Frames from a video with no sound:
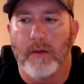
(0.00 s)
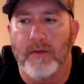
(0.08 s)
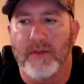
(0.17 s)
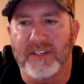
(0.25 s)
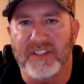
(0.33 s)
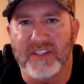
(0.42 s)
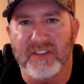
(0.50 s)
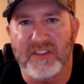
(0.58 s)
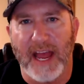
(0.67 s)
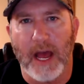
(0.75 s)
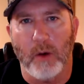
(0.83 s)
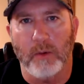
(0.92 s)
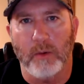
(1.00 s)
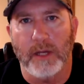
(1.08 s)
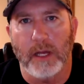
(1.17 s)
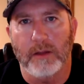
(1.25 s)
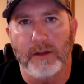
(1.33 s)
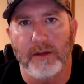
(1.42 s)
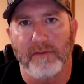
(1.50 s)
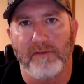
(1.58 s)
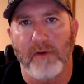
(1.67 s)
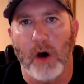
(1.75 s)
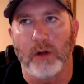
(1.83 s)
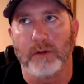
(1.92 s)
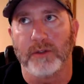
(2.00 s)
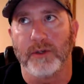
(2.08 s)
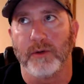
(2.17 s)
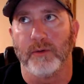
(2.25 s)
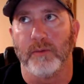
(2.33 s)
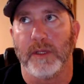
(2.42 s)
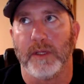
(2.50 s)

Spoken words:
the sound, the volume,